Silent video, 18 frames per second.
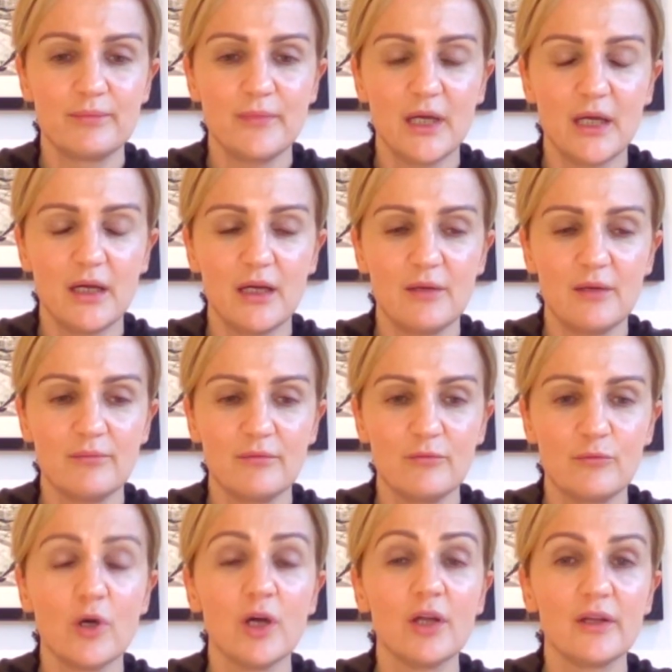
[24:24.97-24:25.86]

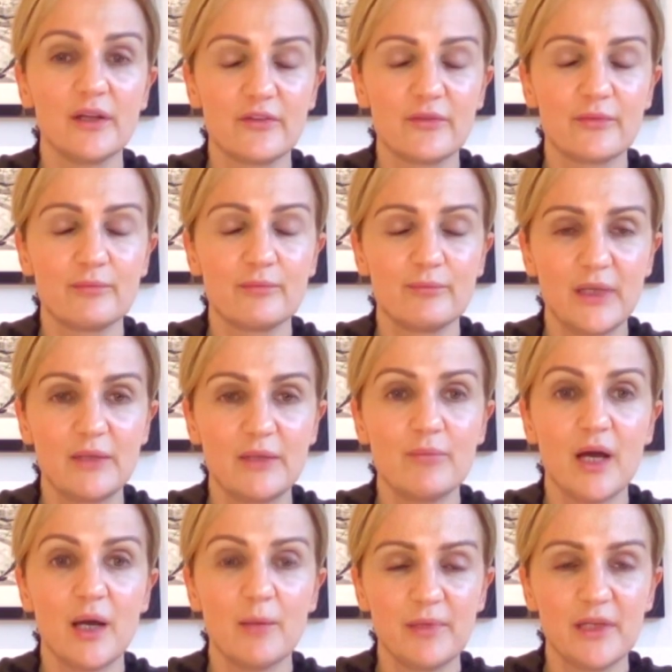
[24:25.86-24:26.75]
Um, one has been
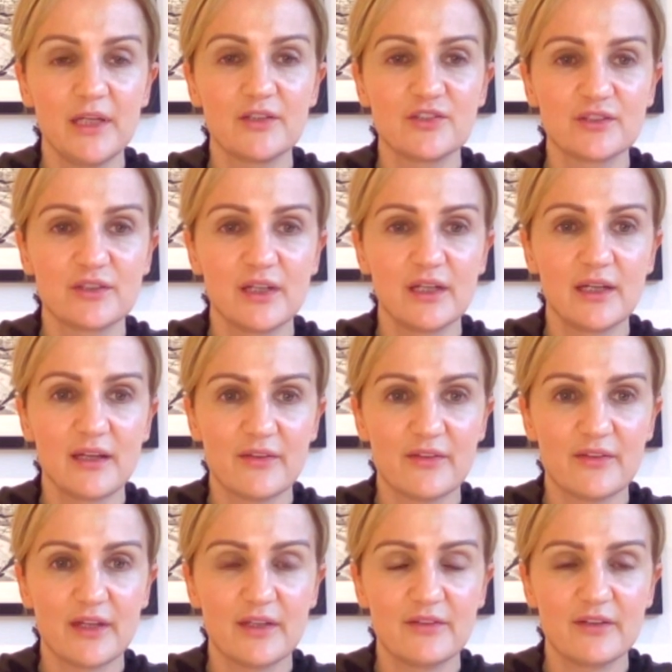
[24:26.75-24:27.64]
published in
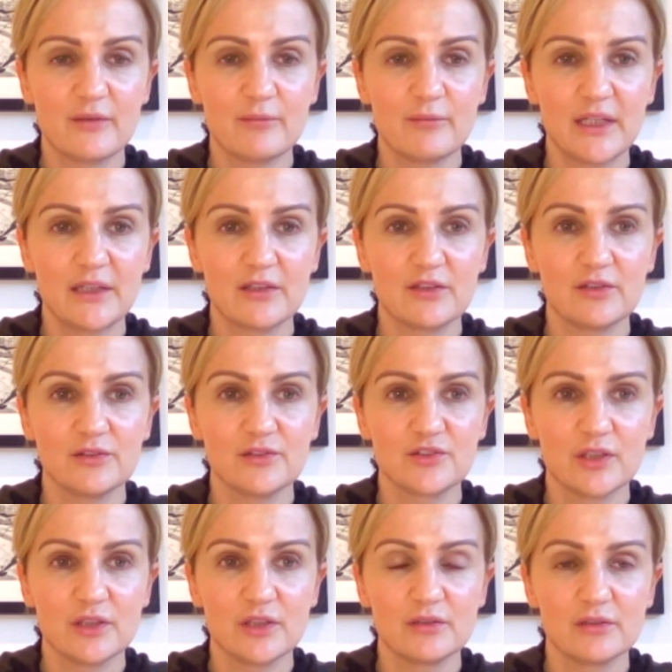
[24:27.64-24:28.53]
Aesthetic Medical
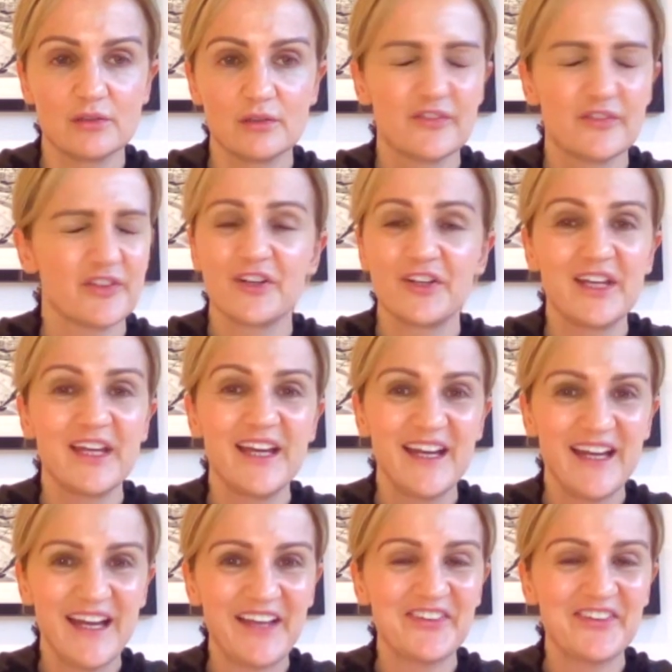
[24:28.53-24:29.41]
Journal, sorry,
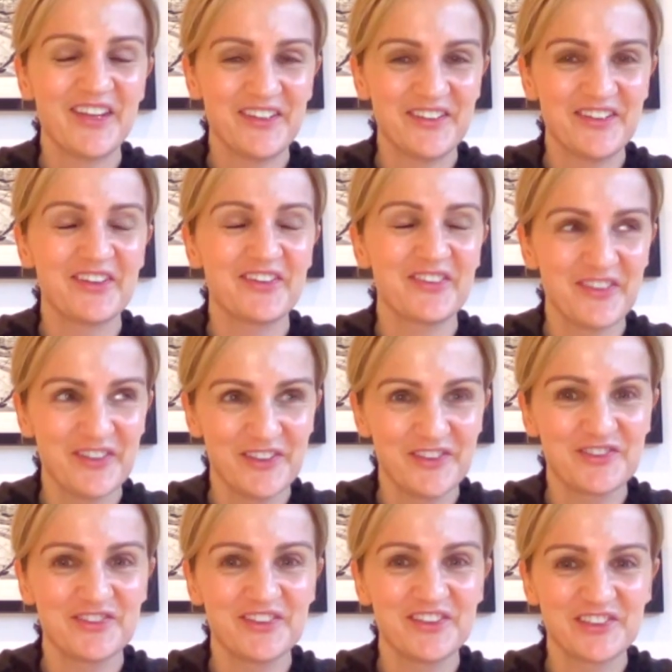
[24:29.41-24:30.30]
Aesthetic
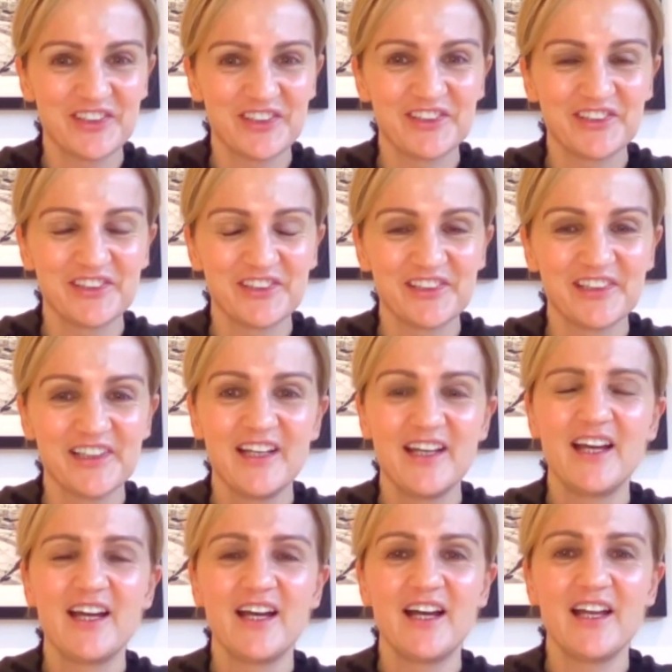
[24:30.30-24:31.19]
Surgery Journal,
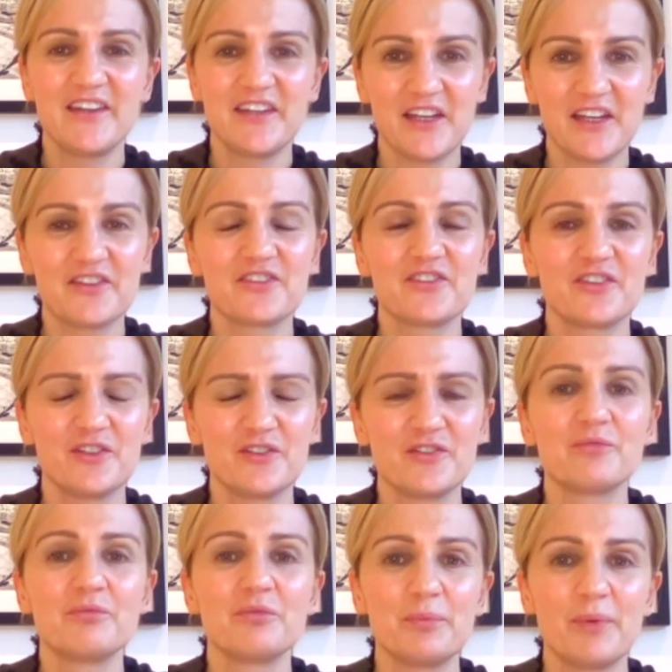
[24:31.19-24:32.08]
and the other two
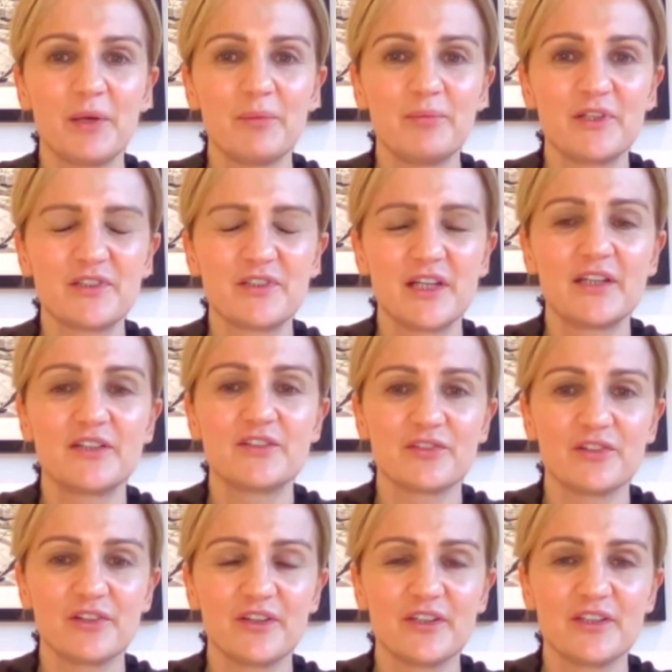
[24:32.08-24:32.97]
to be published
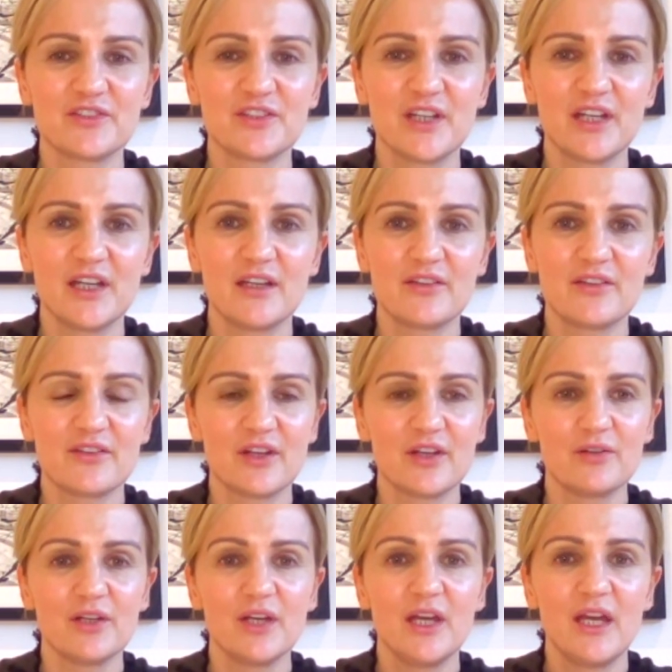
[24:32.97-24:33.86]
later on this year.
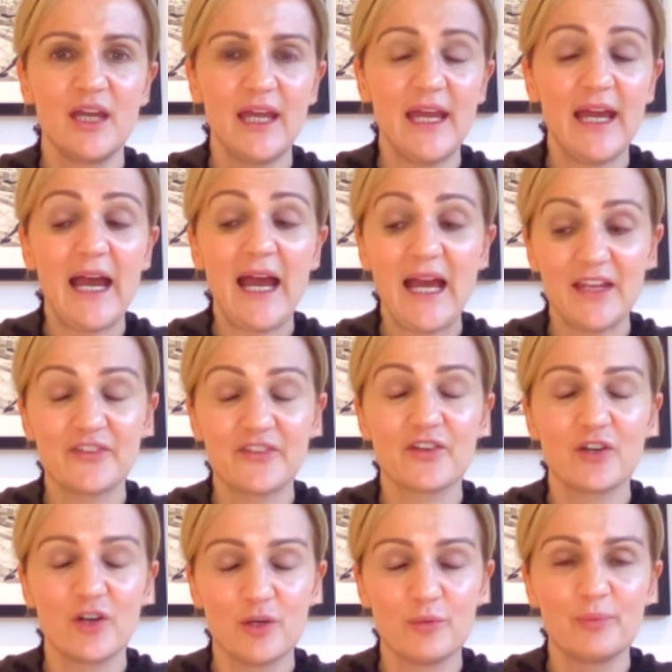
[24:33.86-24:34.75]
So it has
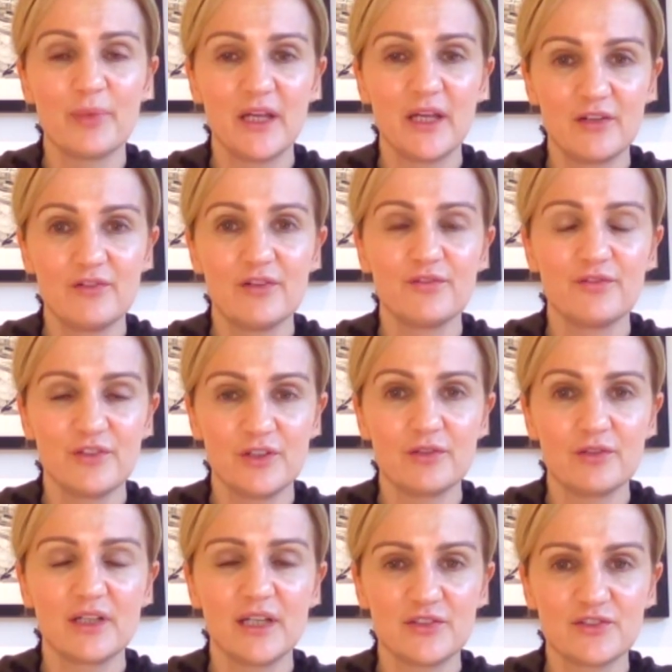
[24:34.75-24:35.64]
got peer
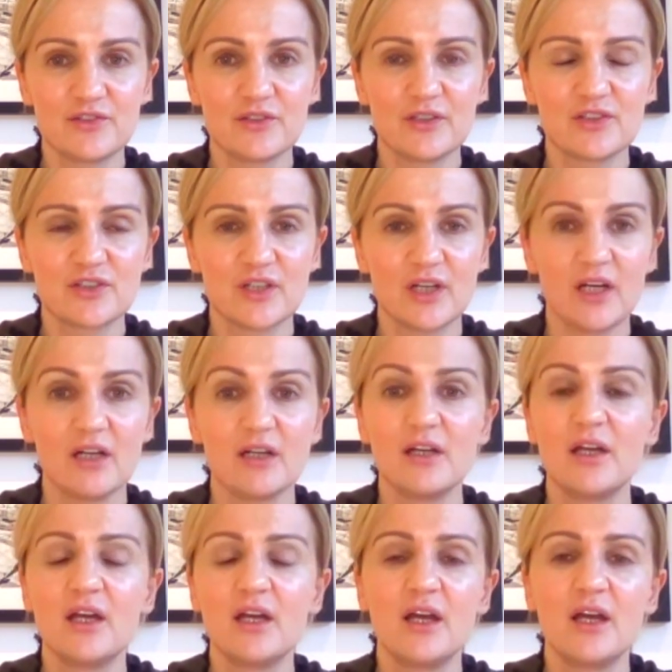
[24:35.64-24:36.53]
reviewed literature
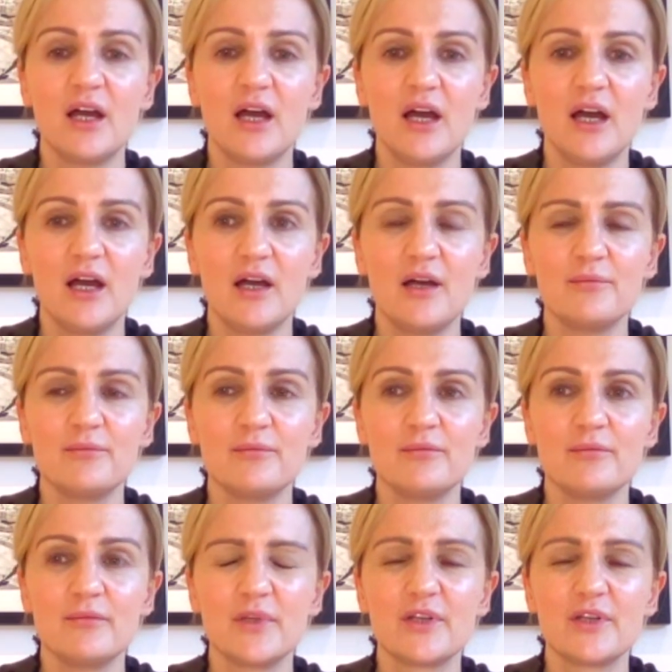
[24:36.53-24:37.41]

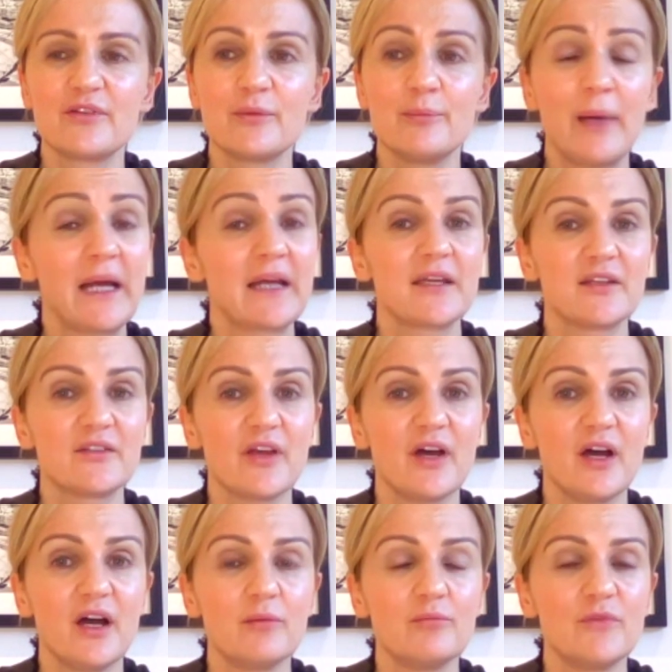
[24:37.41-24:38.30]
um, to back it
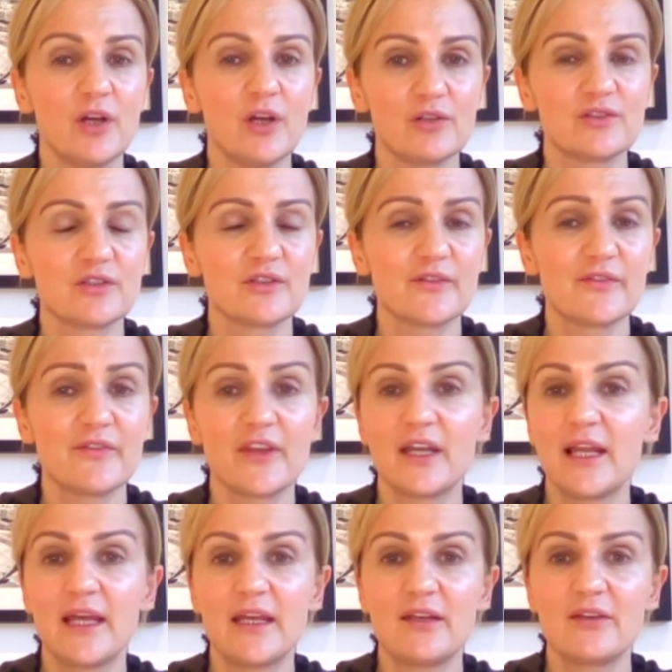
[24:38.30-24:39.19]
up, not just for the
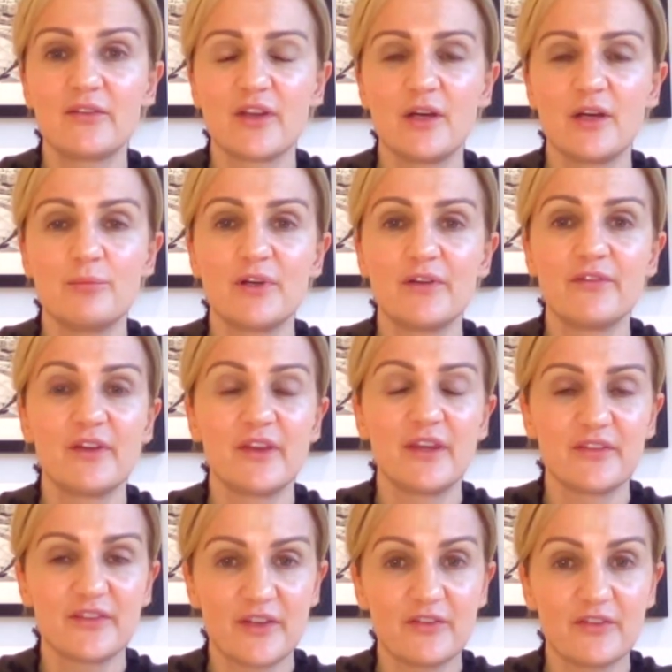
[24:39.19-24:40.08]
laser, but for
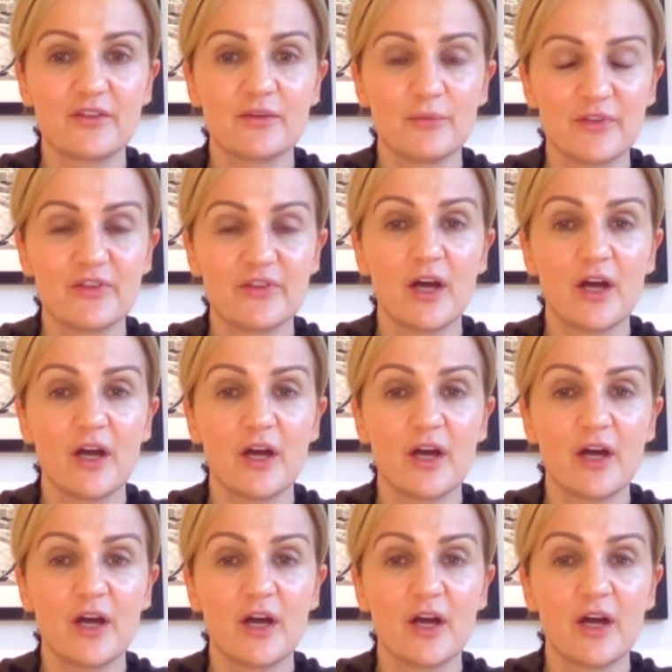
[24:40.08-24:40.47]
the system as a